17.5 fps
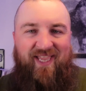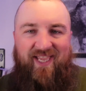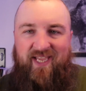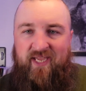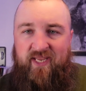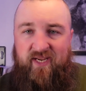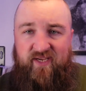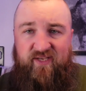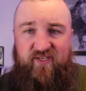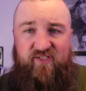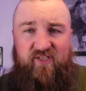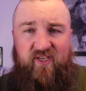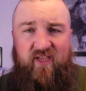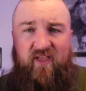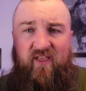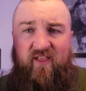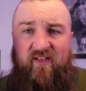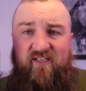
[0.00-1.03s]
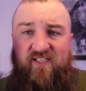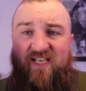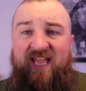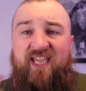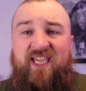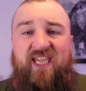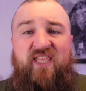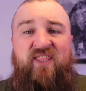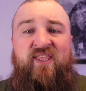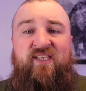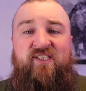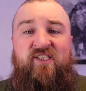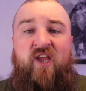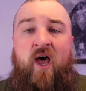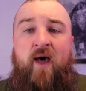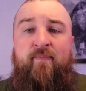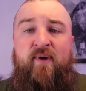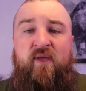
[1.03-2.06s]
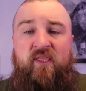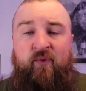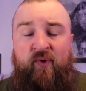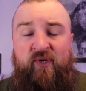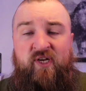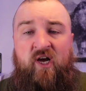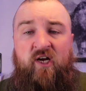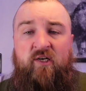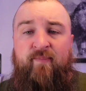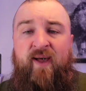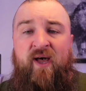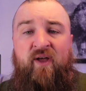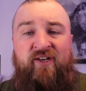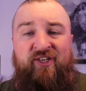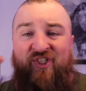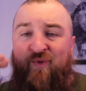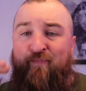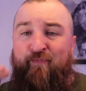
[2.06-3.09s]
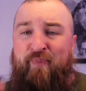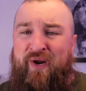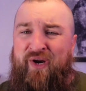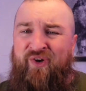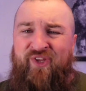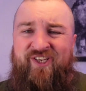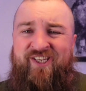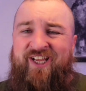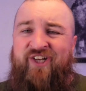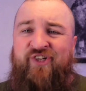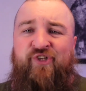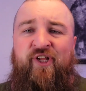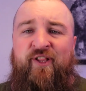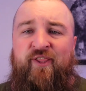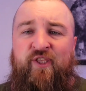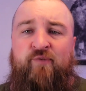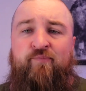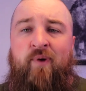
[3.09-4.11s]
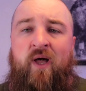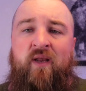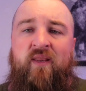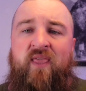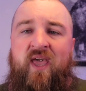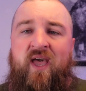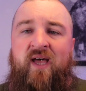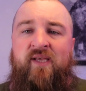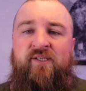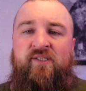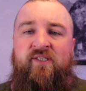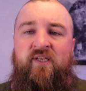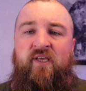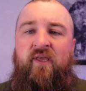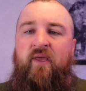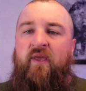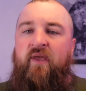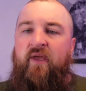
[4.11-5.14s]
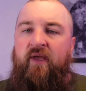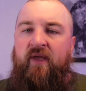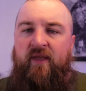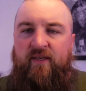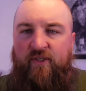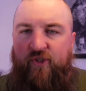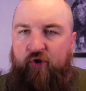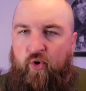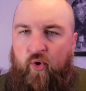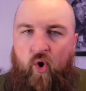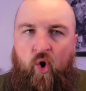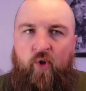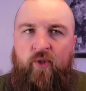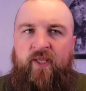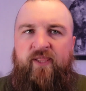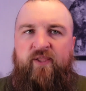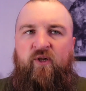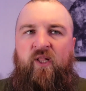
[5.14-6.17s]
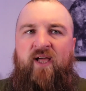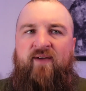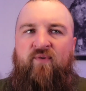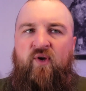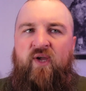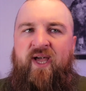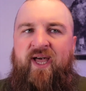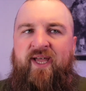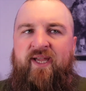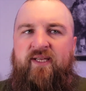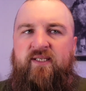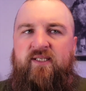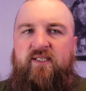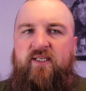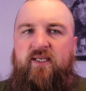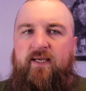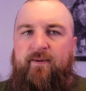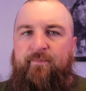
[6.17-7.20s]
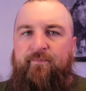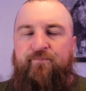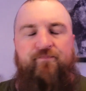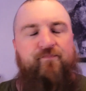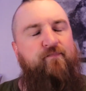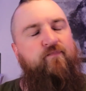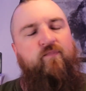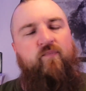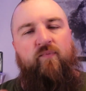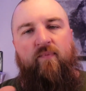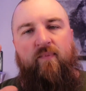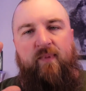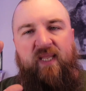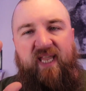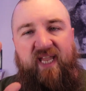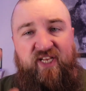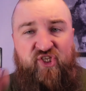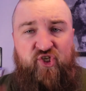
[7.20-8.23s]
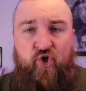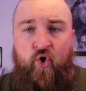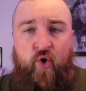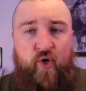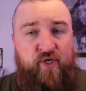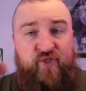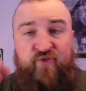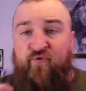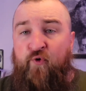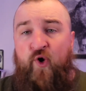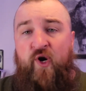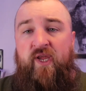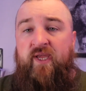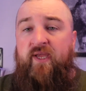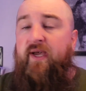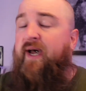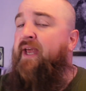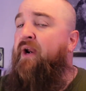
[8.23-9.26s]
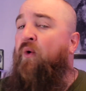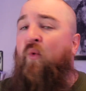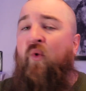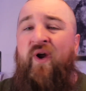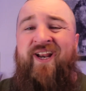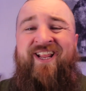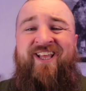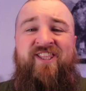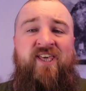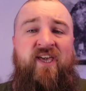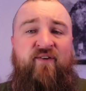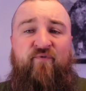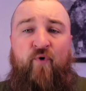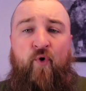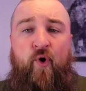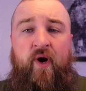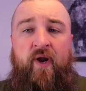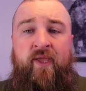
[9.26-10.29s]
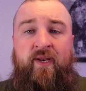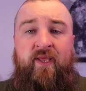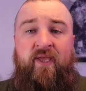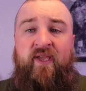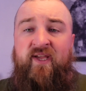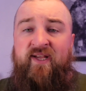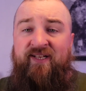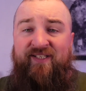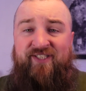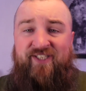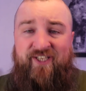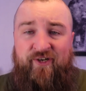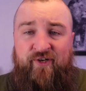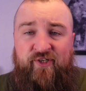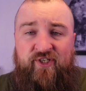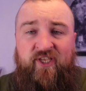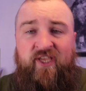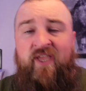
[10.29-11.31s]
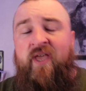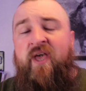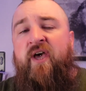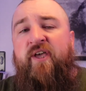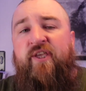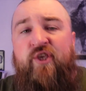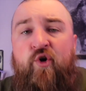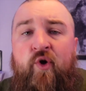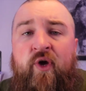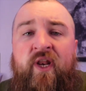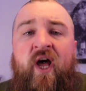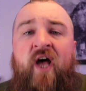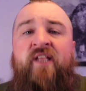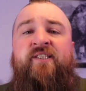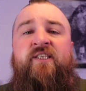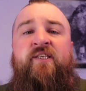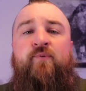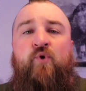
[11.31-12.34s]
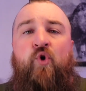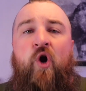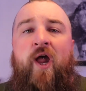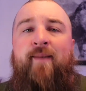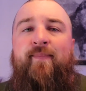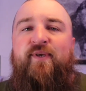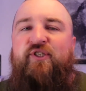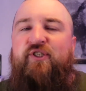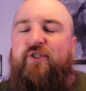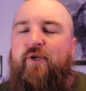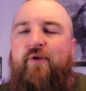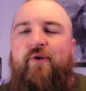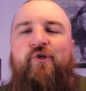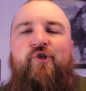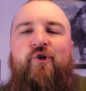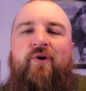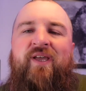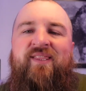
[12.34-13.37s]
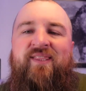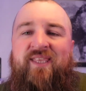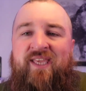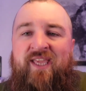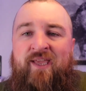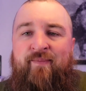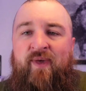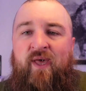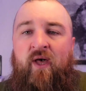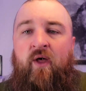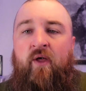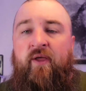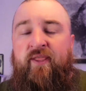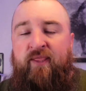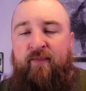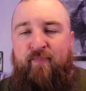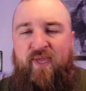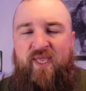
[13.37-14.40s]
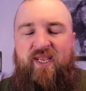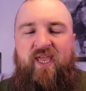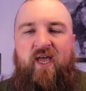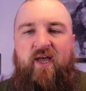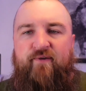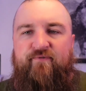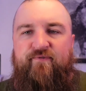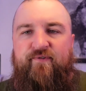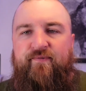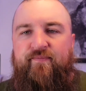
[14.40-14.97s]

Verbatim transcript: It is taking this topic that we talked about and just barely touched on in this podcast to a whole nother level, guys. It's yours, free. I don't want anything for it. Seriously, you can unsubscribe as soon as you get the email and the PDF.